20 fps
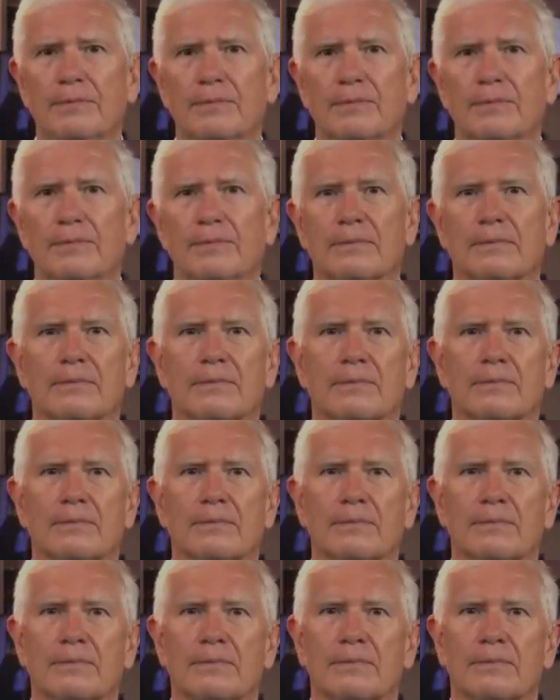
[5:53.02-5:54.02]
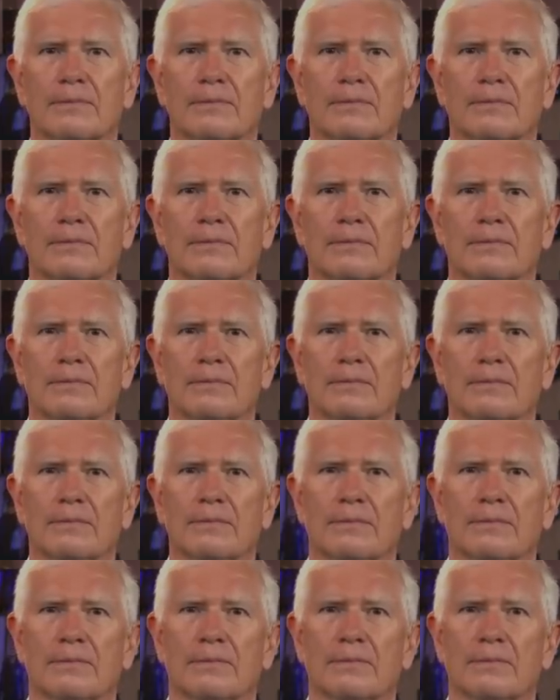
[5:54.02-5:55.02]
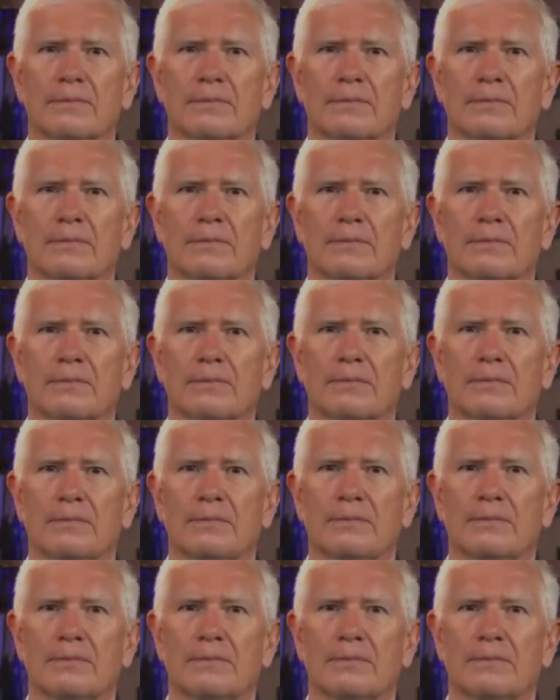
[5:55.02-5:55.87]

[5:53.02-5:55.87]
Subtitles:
(silent)